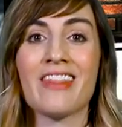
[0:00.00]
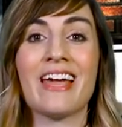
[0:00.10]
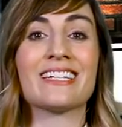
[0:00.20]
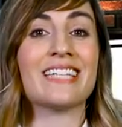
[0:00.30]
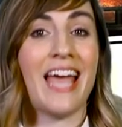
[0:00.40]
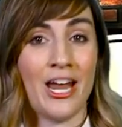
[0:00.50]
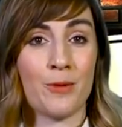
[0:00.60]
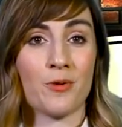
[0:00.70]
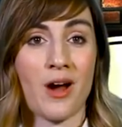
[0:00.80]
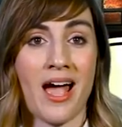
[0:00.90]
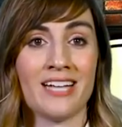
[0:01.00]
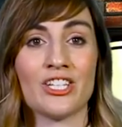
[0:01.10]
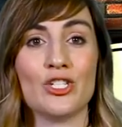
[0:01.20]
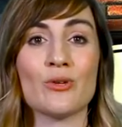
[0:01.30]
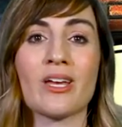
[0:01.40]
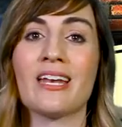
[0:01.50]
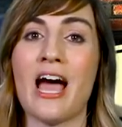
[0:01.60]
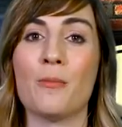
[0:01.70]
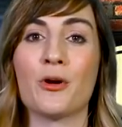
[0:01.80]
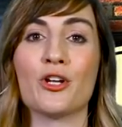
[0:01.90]
Thanks to Enterprise, you can
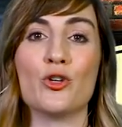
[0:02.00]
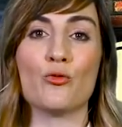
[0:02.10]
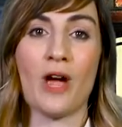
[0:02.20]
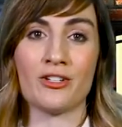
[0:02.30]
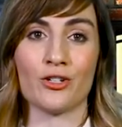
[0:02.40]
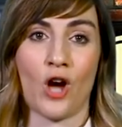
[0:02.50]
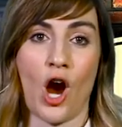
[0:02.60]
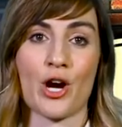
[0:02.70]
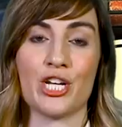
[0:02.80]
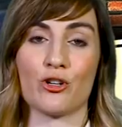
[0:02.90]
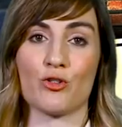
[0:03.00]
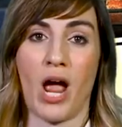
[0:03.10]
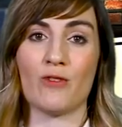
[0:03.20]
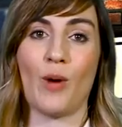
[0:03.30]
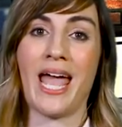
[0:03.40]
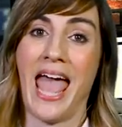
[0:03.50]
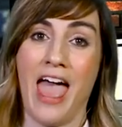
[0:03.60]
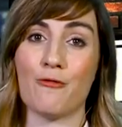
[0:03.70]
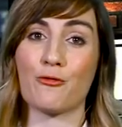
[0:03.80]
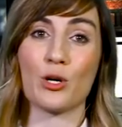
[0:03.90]
now put a new rental car in your driveway
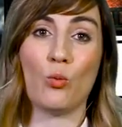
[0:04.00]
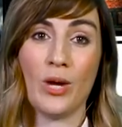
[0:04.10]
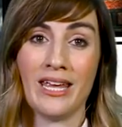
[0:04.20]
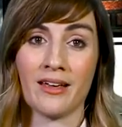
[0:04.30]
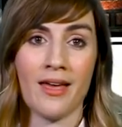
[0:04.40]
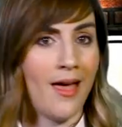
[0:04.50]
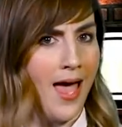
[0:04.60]
every week.